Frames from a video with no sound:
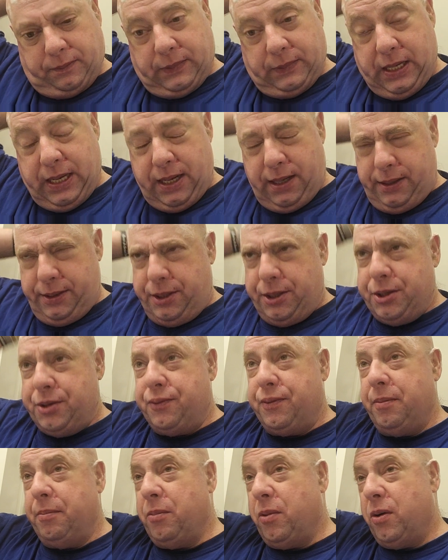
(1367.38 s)
yeah,
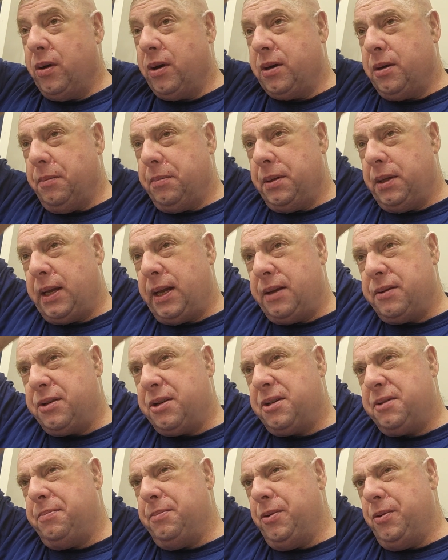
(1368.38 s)
just remarkable how
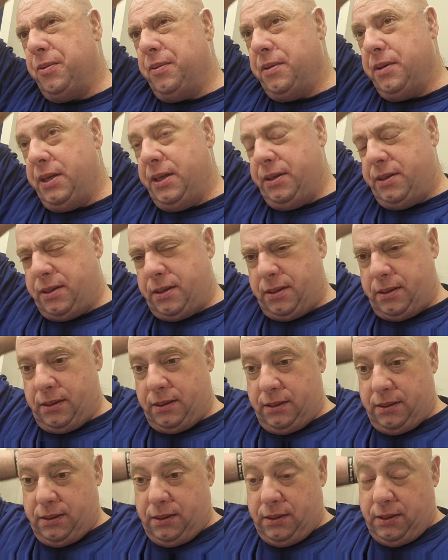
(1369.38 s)
smooth these
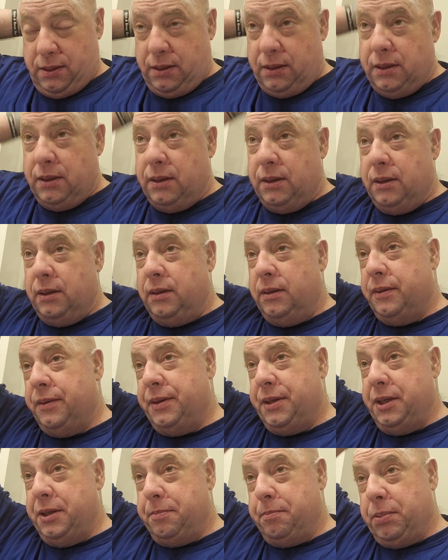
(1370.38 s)

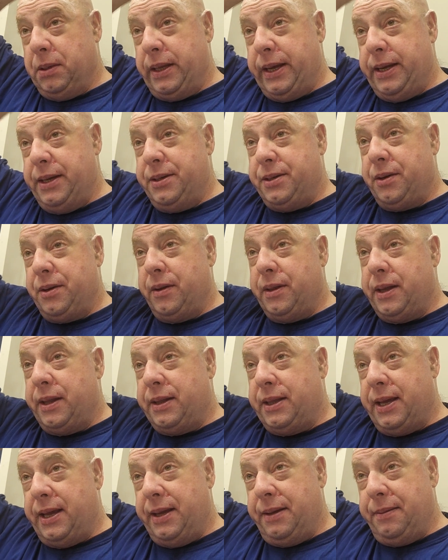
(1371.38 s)
blades are
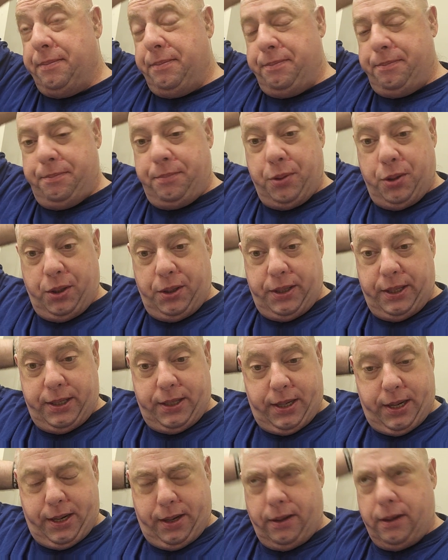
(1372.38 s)
that they put
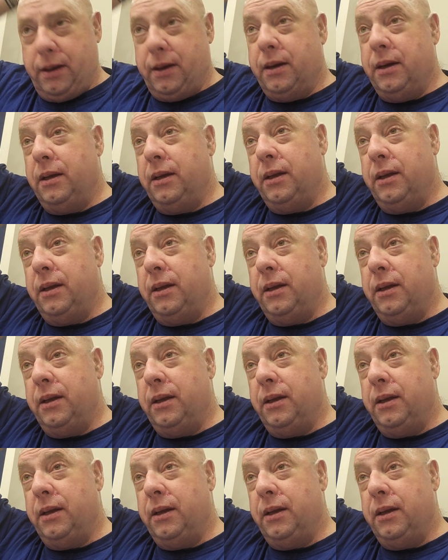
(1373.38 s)
in here.